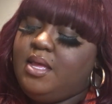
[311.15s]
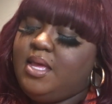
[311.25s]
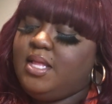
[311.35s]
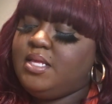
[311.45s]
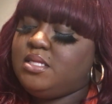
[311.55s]

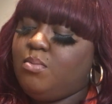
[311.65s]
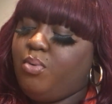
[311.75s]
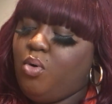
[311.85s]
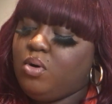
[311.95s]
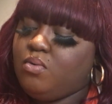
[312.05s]
it is
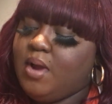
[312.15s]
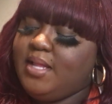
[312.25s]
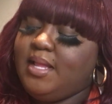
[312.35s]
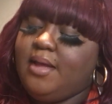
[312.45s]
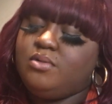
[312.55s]
important
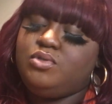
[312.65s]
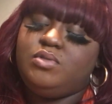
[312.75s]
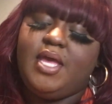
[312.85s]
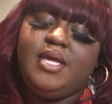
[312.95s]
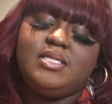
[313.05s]
right now to
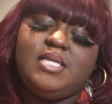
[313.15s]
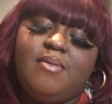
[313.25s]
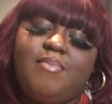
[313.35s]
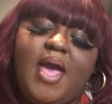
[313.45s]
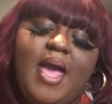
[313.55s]
take a
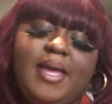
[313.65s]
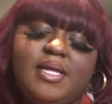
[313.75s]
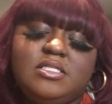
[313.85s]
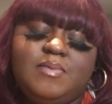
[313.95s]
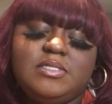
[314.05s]
step back
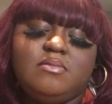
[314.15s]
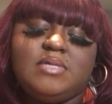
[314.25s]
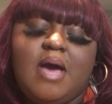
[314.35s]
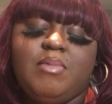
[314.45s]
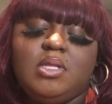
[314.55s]
and spend some
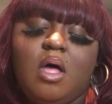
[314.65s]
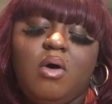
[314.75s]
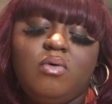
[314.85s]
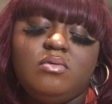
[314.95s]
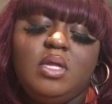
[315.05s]
time
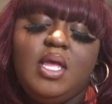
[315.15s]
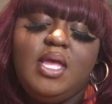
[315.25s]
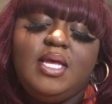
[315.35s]
alone.